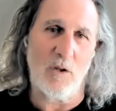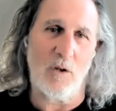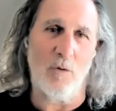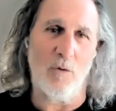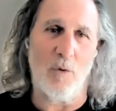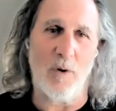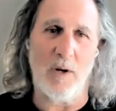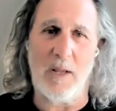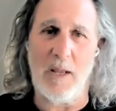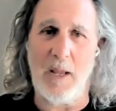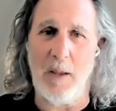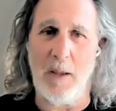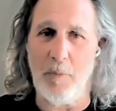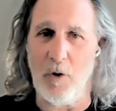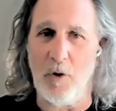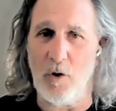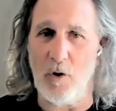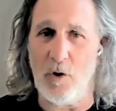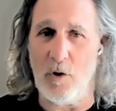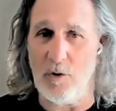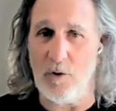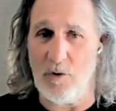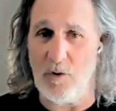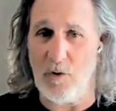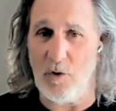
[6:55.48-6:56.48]
So you want to keep
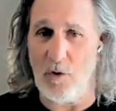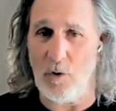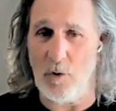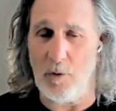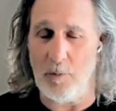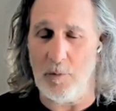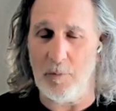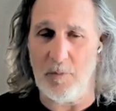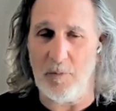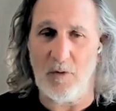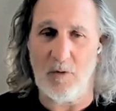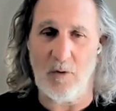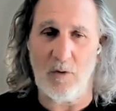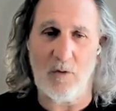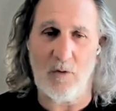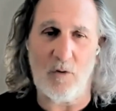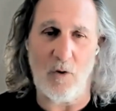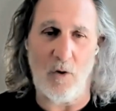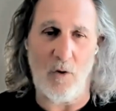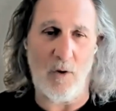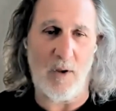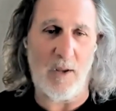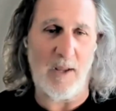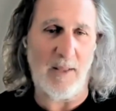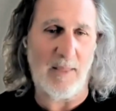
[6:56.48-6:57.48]
on good terms.
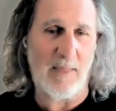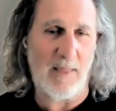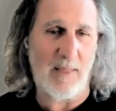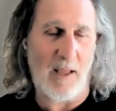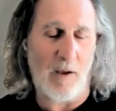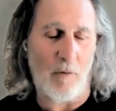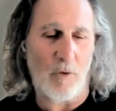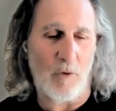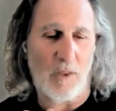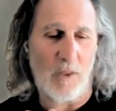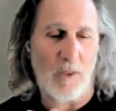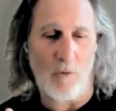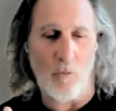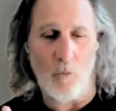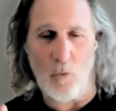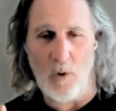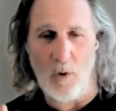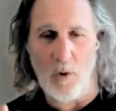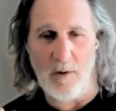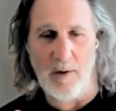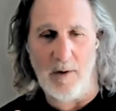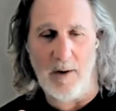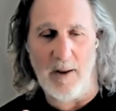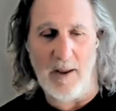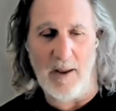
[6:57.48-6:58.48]
So you get that within
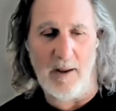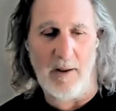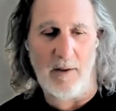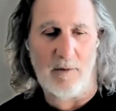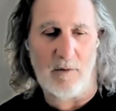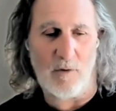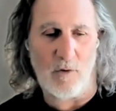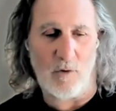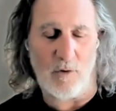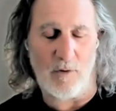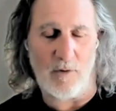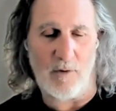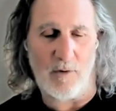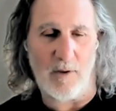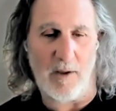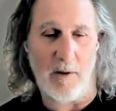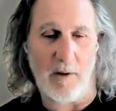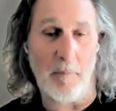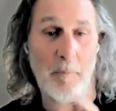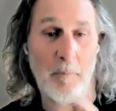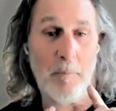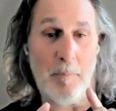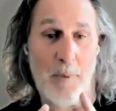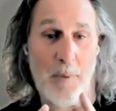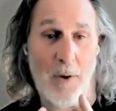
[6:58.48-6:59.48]
1 day, it's all
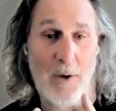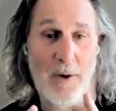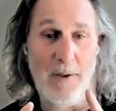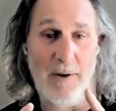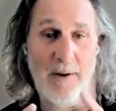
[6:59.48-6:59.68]
done.